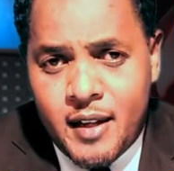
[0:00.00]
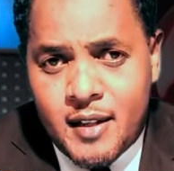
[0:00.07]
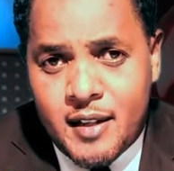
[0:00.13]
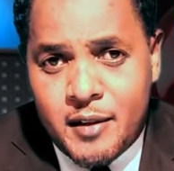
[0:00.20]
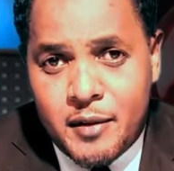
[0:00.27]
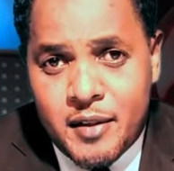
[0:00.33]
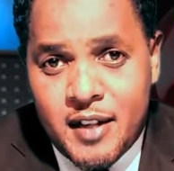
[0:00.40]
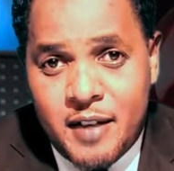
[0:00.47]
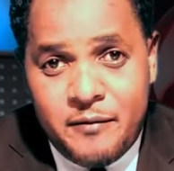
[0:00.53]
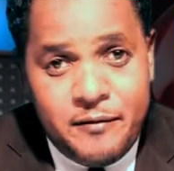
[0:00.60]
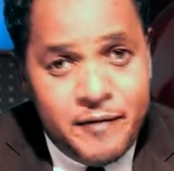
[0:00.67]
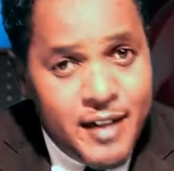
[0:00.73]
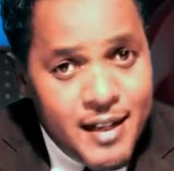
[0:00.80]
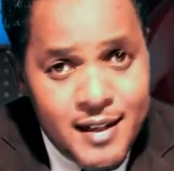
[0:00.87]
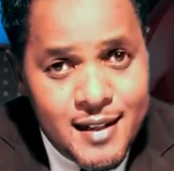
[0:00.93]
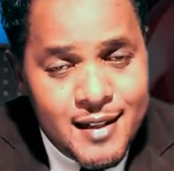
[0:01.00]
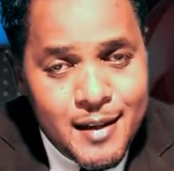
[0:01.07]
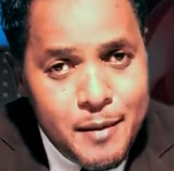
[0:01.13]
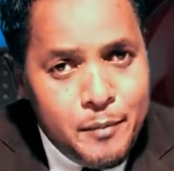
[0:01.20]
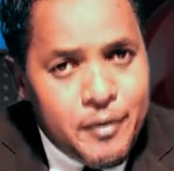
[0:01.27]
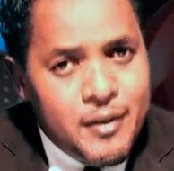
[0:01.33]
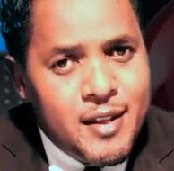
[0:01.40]
it's not a very
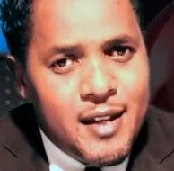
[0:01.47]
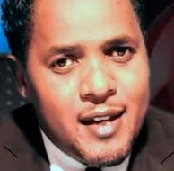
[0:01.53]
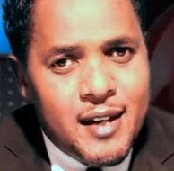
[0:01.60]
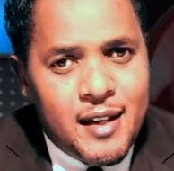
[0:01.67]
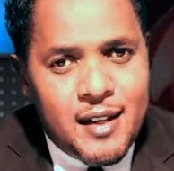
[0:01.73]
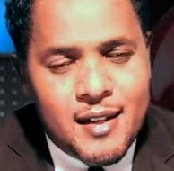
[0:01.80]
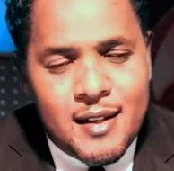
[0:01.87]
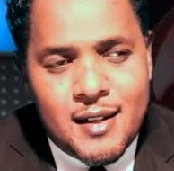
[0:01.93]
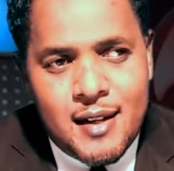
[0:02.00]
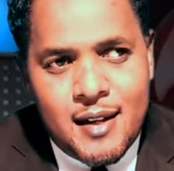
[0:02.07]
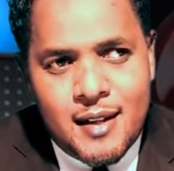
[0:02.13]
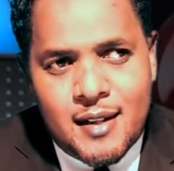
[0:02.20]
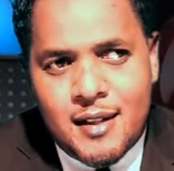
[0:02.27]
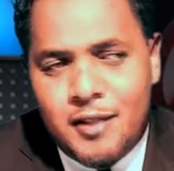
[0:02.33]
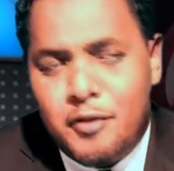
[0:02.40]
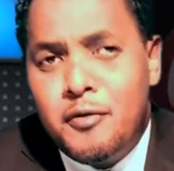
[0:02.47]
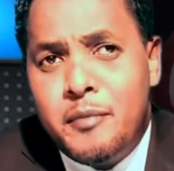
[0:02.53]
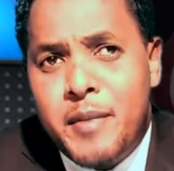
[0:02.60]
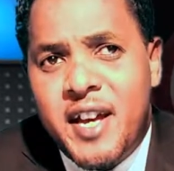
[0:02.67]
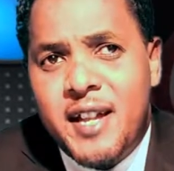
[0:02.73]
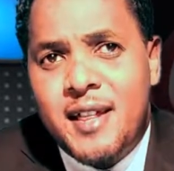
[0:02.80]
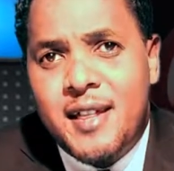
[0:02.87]
simple thing. It's, as you
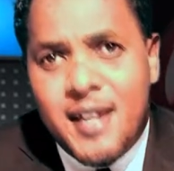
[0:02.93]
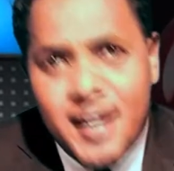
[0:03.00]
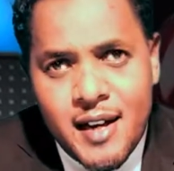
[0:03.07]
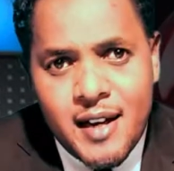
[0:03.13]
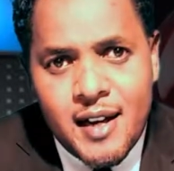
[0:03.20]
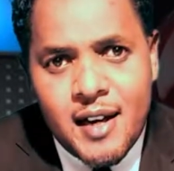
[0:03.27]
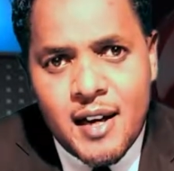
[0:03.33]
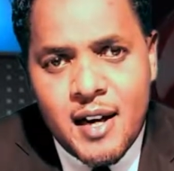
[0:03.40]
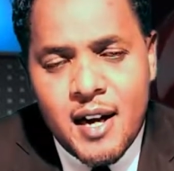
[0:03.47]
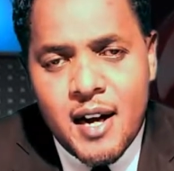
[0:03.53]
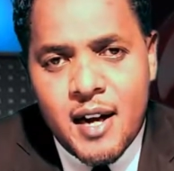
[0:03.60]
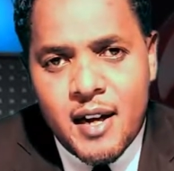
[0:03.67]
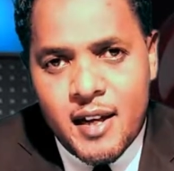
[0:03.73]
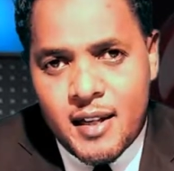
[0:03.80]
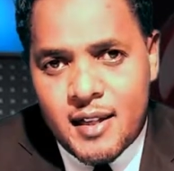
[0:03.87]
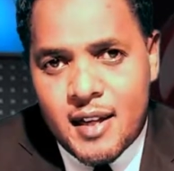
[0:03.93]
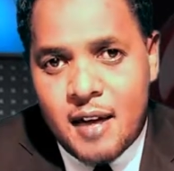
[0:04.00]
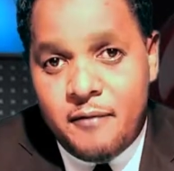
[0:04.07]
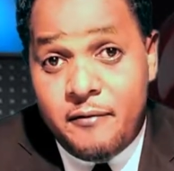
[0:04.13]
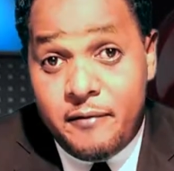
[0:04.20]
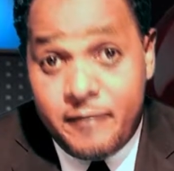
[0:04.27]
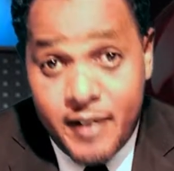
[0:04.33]
may think, it's
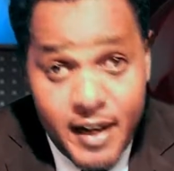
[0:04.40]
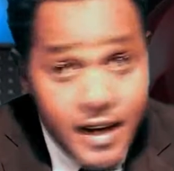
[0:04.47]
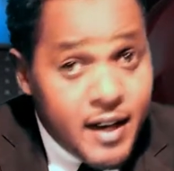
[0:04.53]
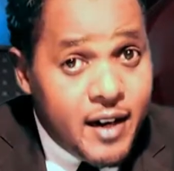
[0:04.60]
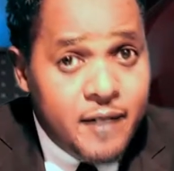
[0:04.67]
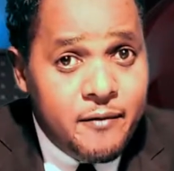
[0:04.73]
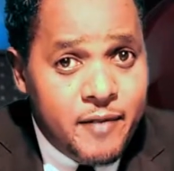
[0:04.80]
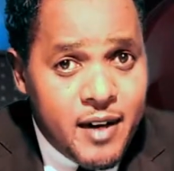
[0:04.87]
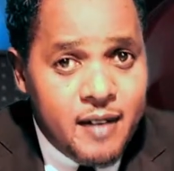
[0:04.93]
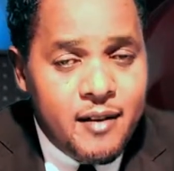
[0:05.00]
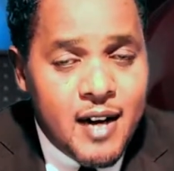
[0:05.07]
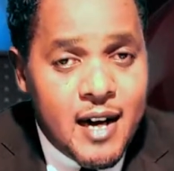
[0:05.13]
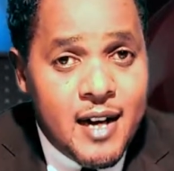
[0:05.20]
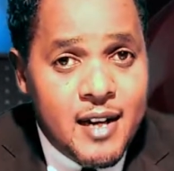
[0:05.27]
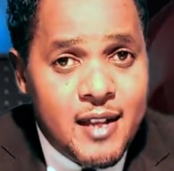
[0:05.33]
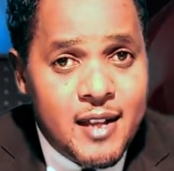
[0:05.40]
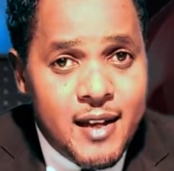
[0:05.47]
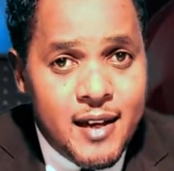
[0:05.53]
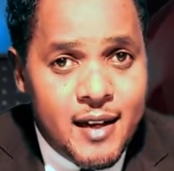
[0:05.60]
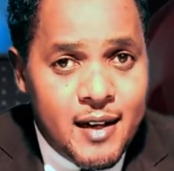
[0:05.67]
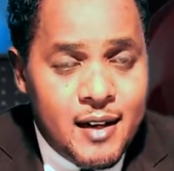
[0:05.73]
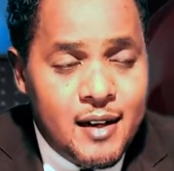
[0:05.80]
a very, very hard
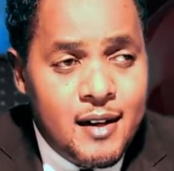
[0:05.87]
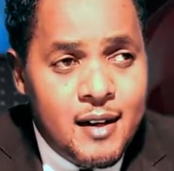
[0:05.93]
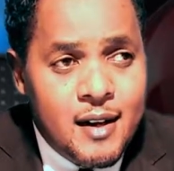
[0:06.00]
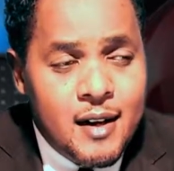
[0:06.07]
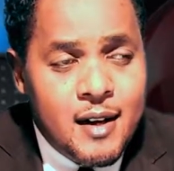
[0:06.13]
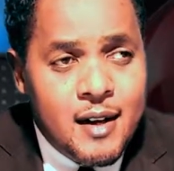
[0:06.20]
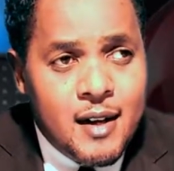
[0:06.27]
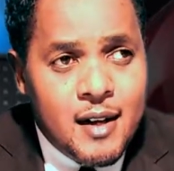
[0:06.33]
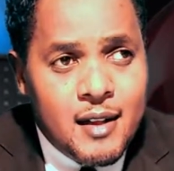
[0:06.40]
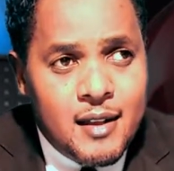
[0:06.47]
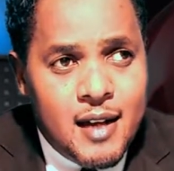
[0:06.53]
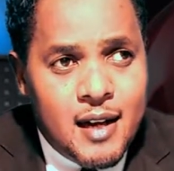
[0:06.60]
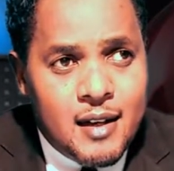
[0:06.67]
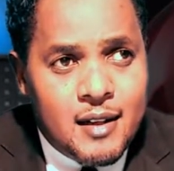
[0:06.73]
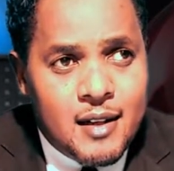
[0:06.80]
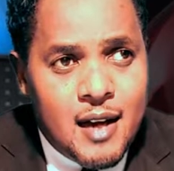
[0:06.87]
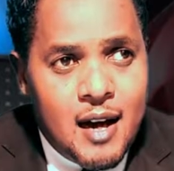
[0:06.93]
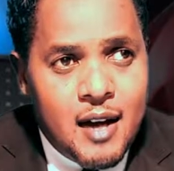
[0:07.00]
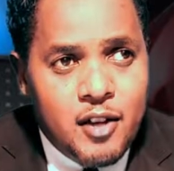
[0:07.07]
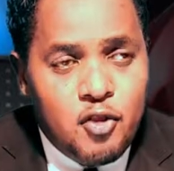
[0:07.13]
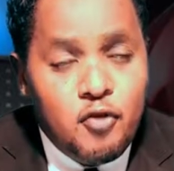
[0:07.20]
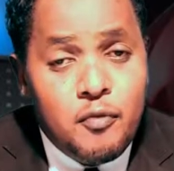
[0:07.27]
thing
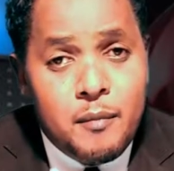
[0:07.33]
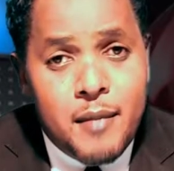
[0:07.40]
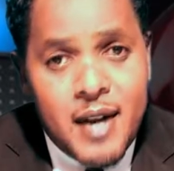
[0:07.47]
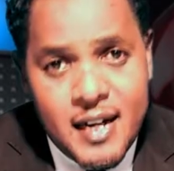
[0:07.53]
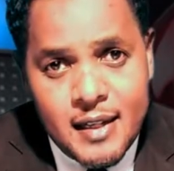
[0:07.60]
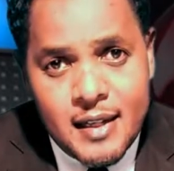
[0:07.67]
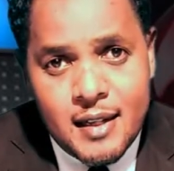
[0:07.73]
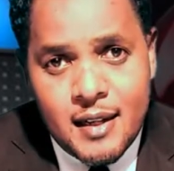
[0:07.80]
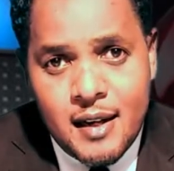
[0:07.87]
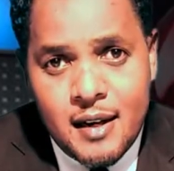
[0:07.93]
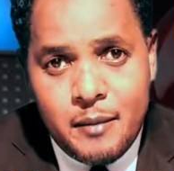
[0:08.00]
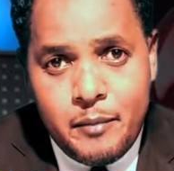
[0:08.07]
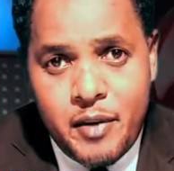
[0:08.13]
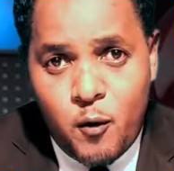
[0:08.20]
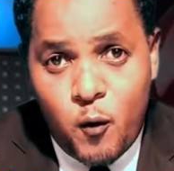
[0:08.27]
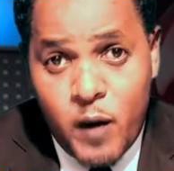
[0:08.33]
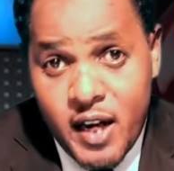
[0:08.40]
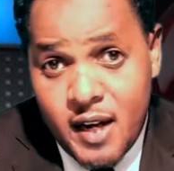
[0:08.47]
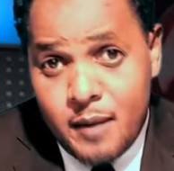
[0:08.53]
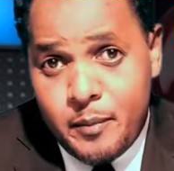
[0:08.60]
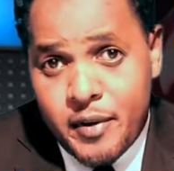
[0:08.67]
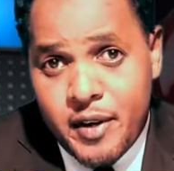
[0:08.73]
that you must be
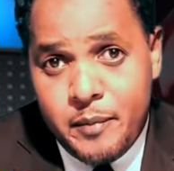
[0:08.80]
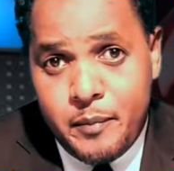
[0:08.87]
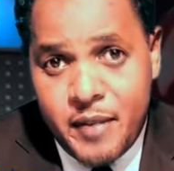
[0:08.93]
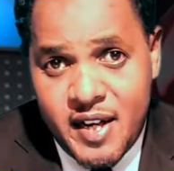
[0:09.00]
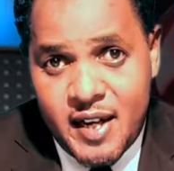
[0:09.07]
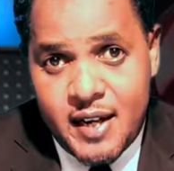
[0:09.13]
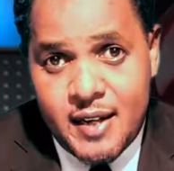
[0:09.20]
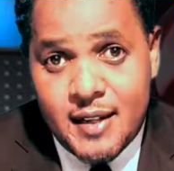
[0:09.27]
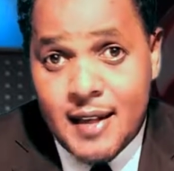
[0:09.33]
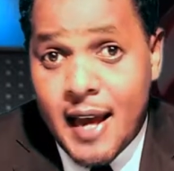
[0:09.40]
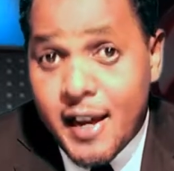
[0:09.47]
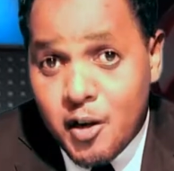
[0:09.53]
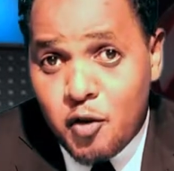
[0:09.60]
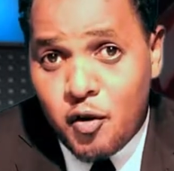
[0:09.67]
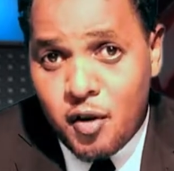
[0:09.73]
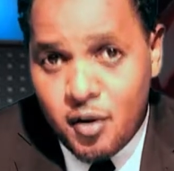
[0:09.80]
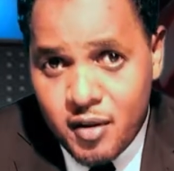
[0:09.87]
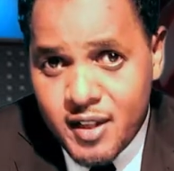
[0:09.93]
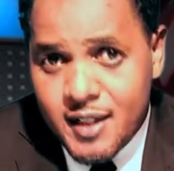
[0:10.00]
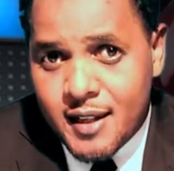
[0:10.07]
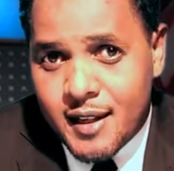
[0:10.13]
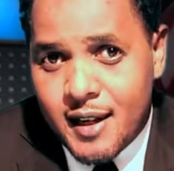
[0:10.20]
well prepared
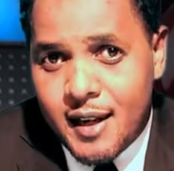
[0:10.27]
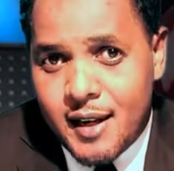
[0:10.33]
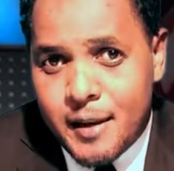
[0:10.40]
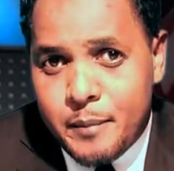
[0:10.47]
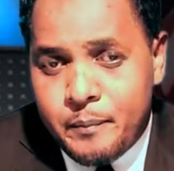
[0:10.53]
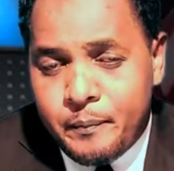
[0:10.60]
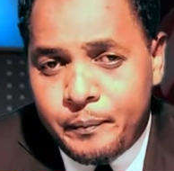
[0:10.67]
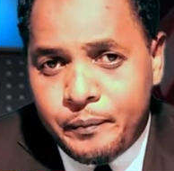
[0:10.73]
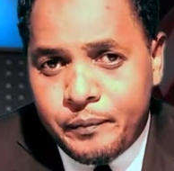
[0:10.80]
psychologically.